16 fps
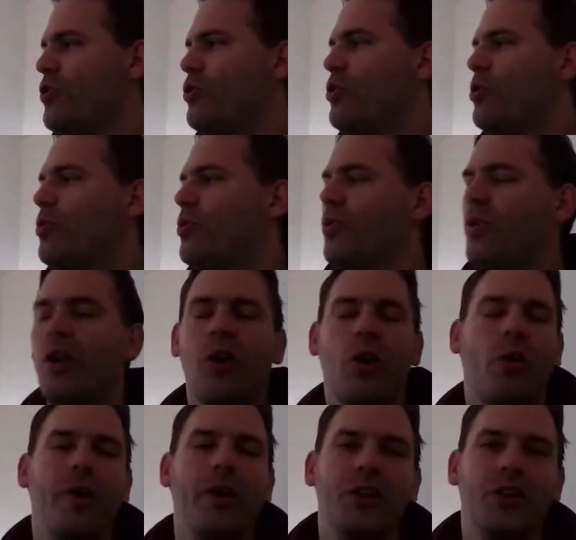you do
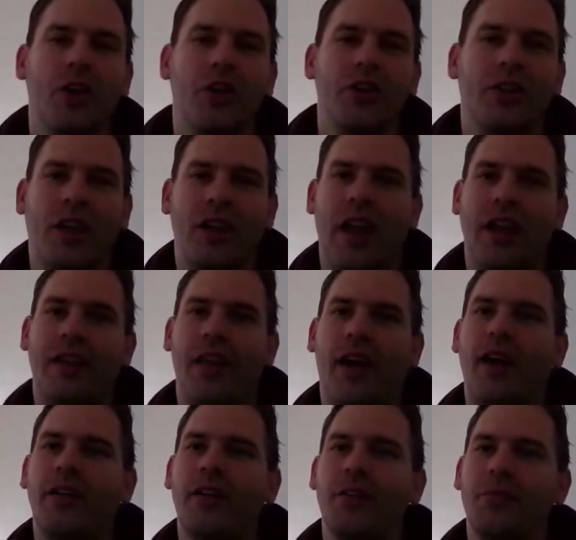horizontal
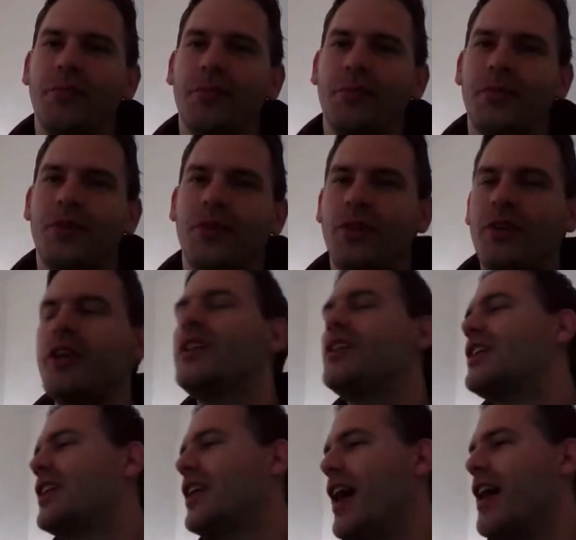attack. So
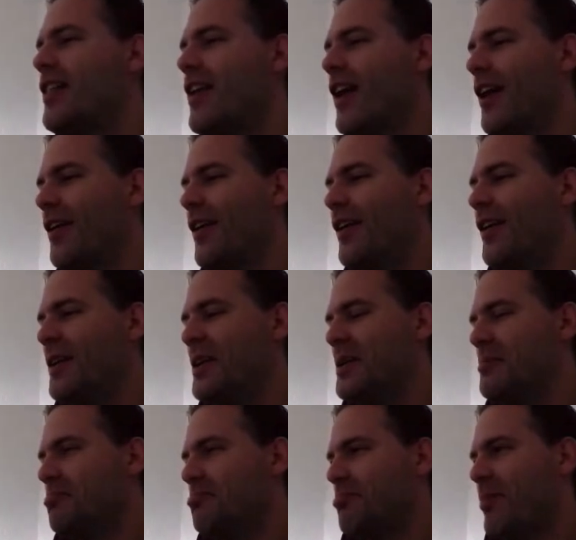this is kind of
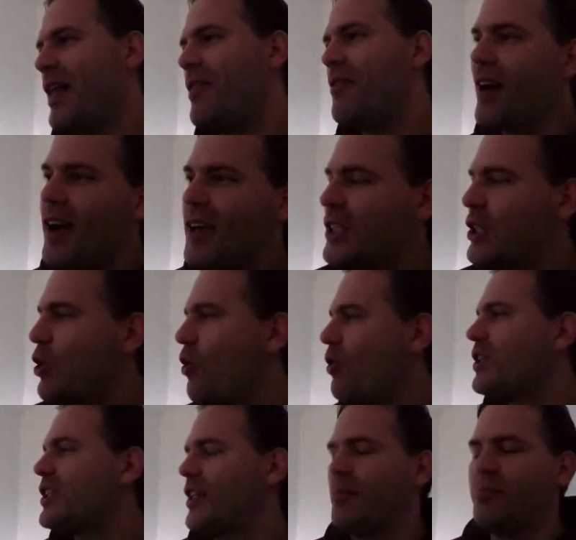advanced
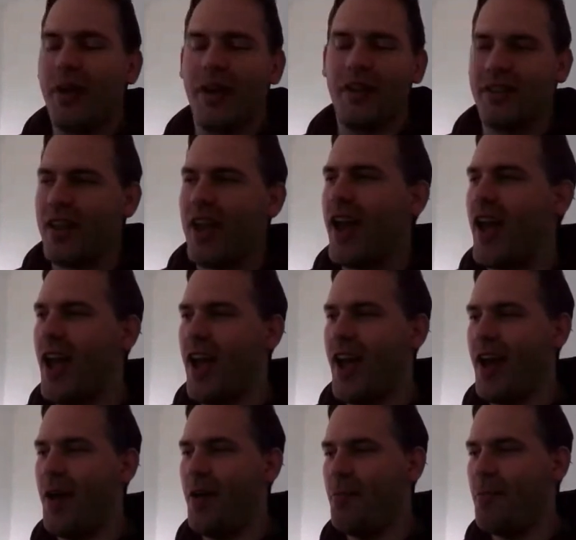concept, but
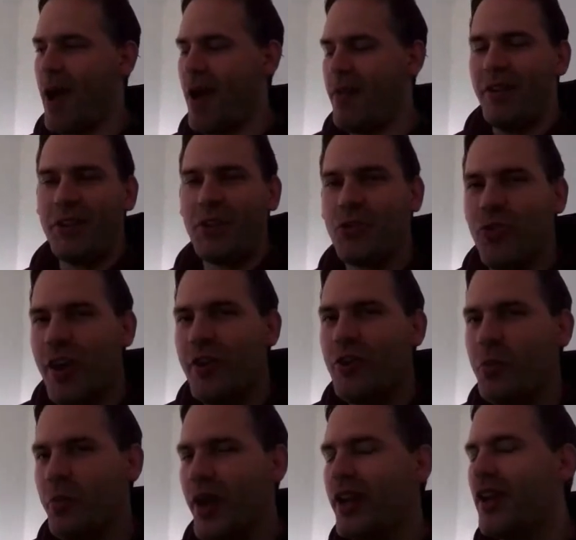I will try
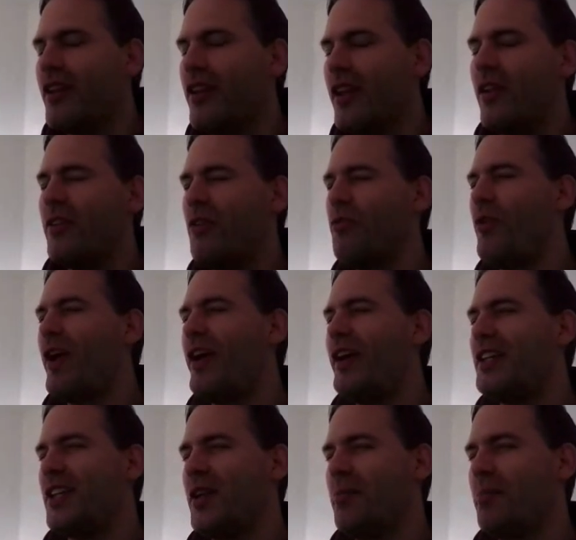to break it down in
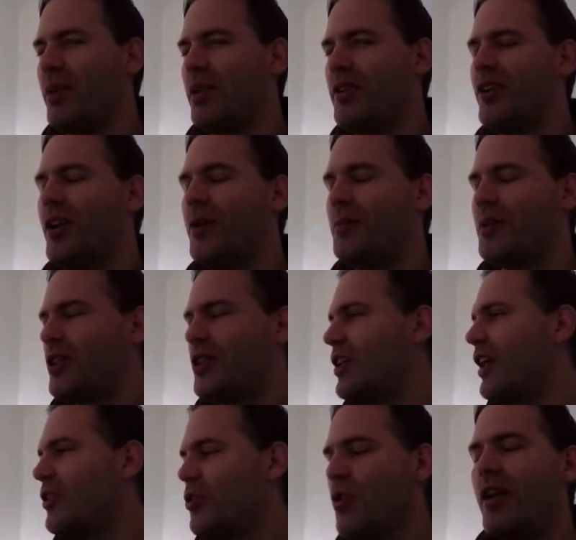very simple terms
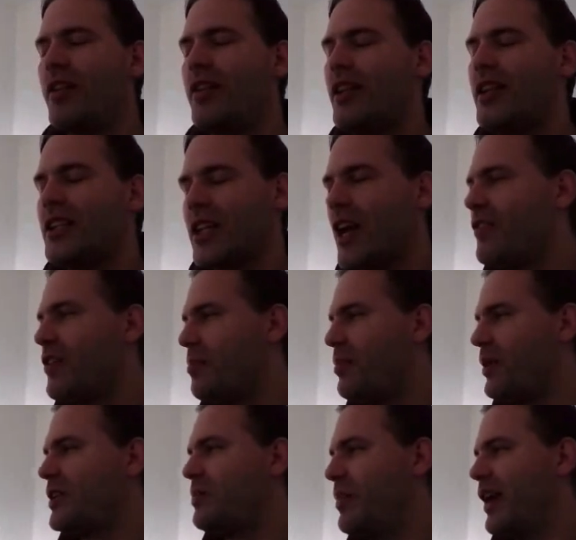that you at least have the
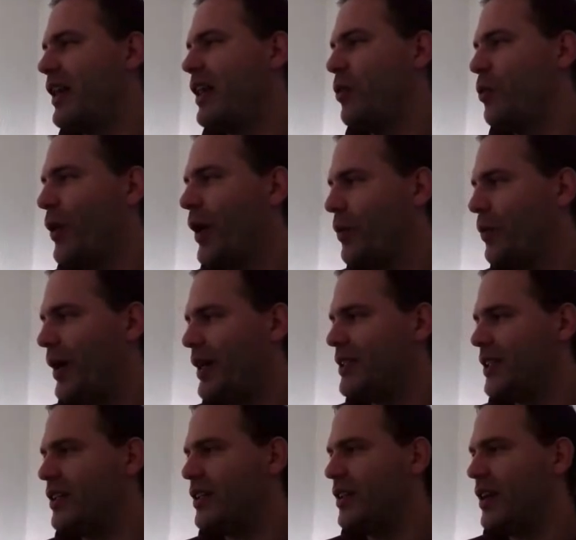perspective of what
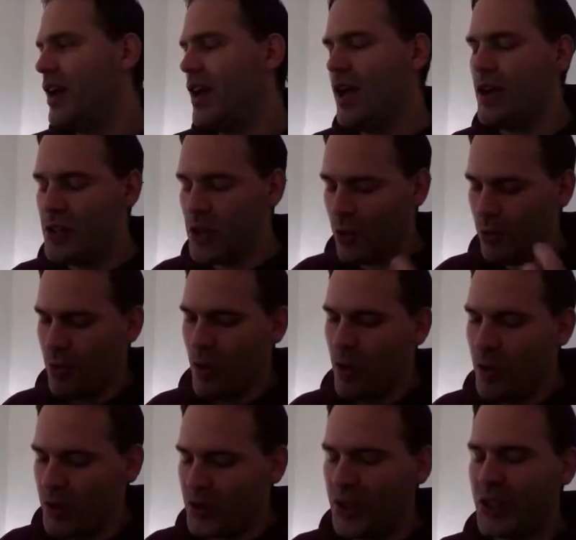was it. So
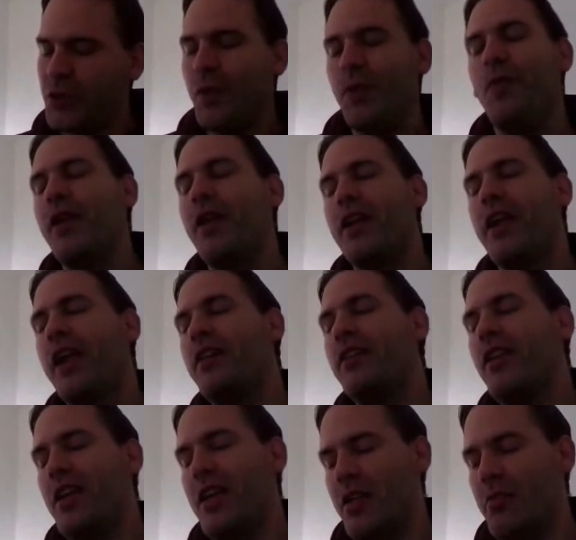since we want to get
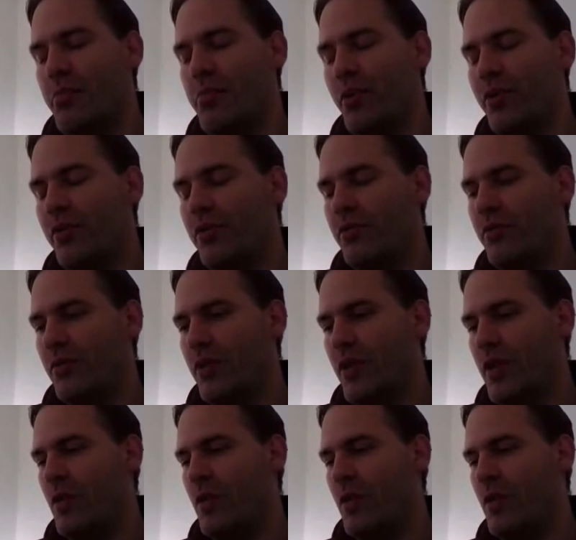the input,